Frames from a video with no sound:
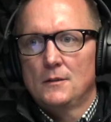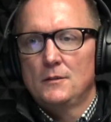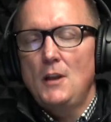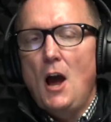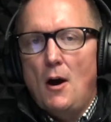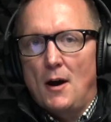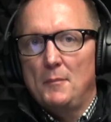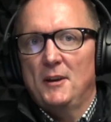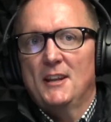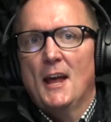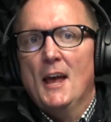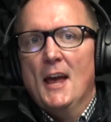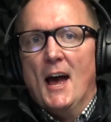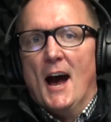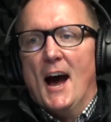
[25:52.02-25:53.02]
No, I mean,
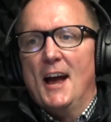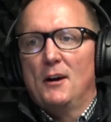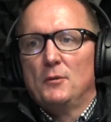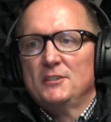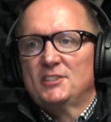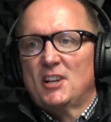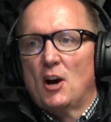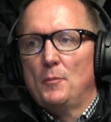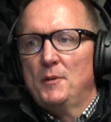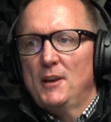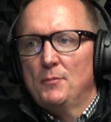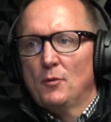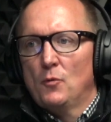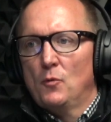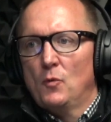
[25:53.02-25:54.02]
I always tell
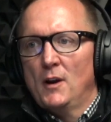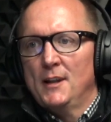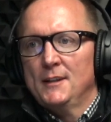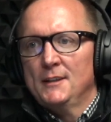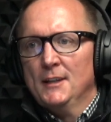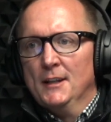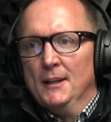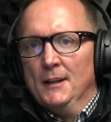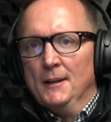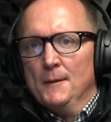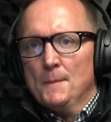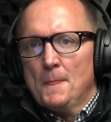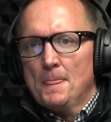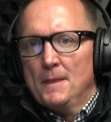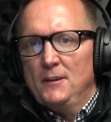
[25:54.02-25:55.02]
people when
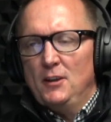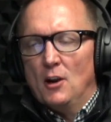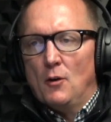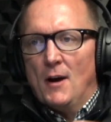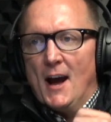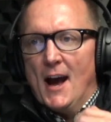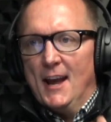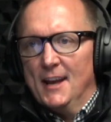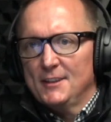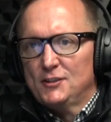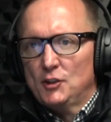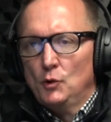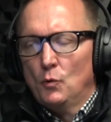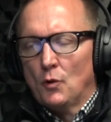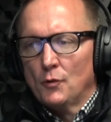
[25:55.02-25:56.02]
you know, I had
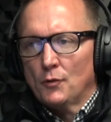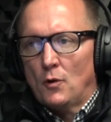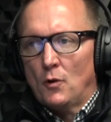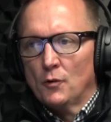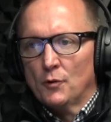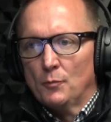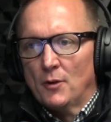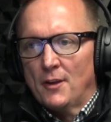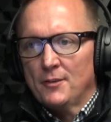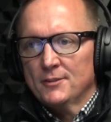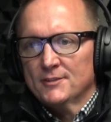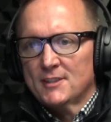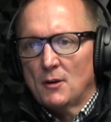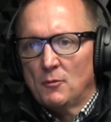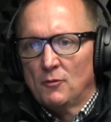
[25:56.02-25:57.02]
two old, older
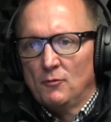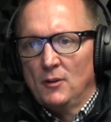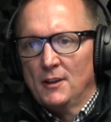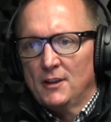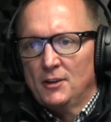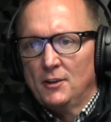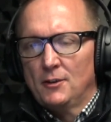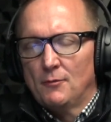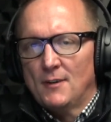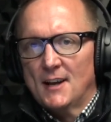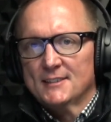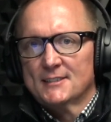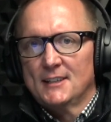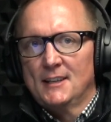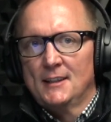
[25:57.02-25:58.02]
brothers that were really good at
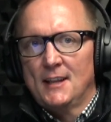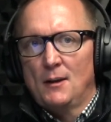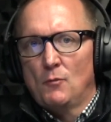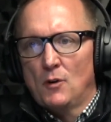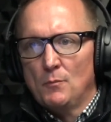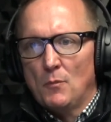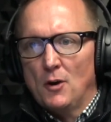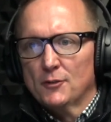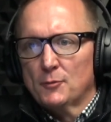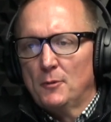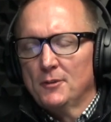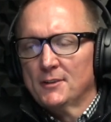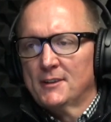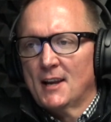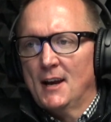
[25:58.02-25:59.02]
wrestling, and they won
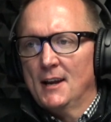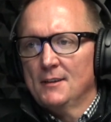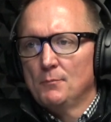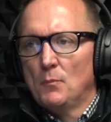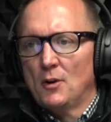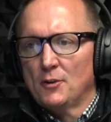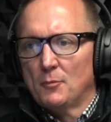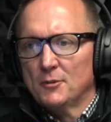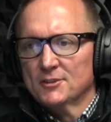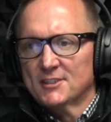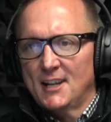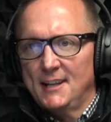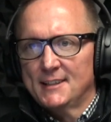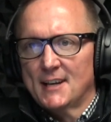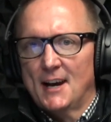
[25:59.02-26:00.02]
multiple multiple
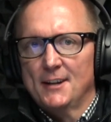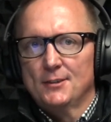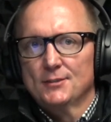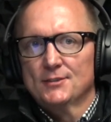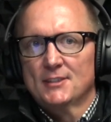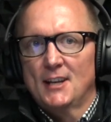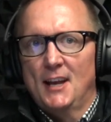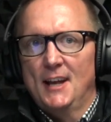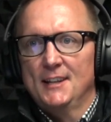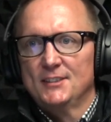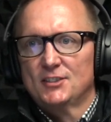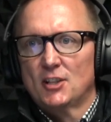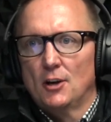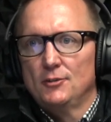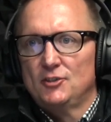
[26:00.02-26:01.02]
state titles.
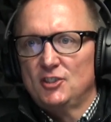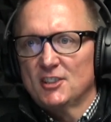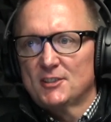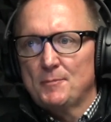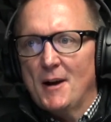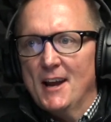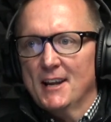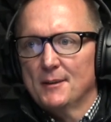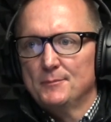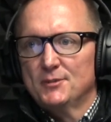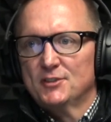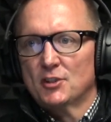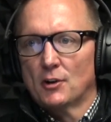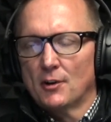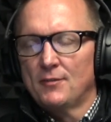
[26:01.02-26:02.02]
And so, just by
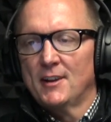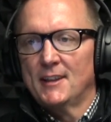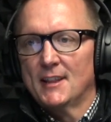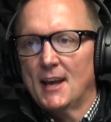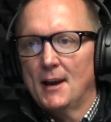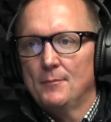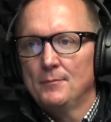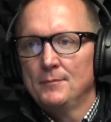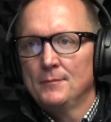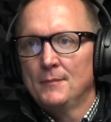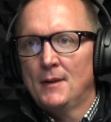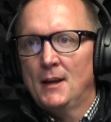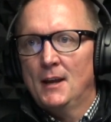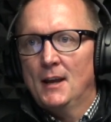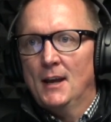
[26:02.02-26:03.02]
observing them,
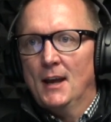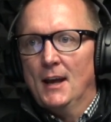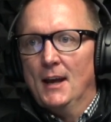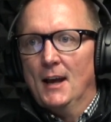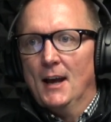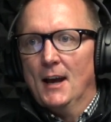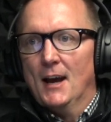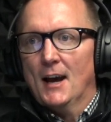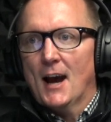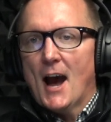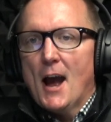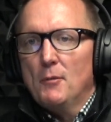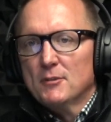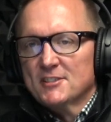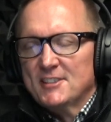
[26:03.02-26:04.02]

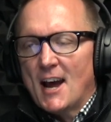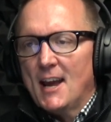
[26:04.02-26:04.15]
I was